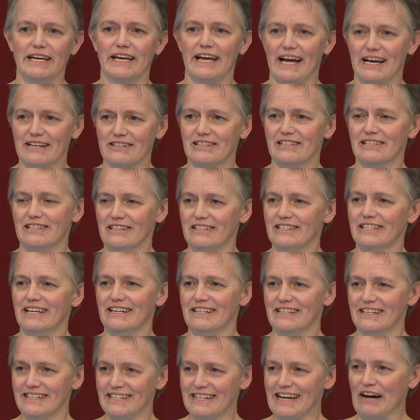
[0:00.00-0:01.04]
casts this
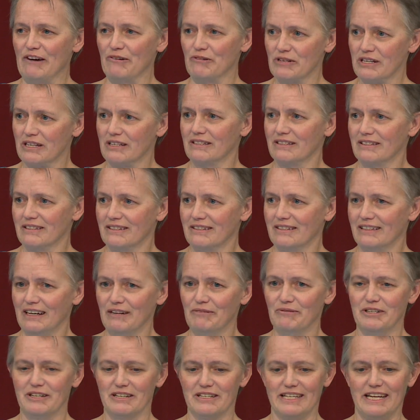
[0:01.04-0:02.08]
into doubt. I
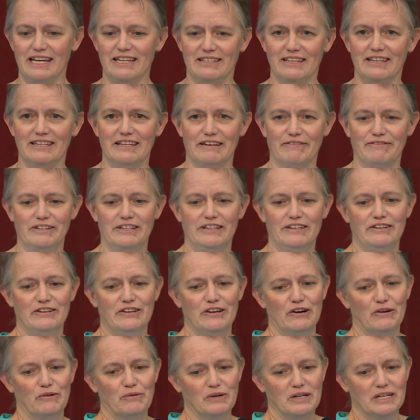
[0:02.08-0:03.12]
wouldn't say it's a definite
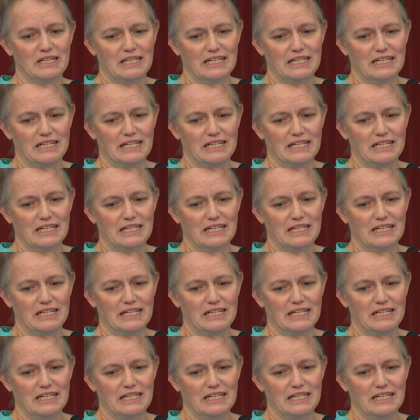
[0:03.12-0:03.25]
no.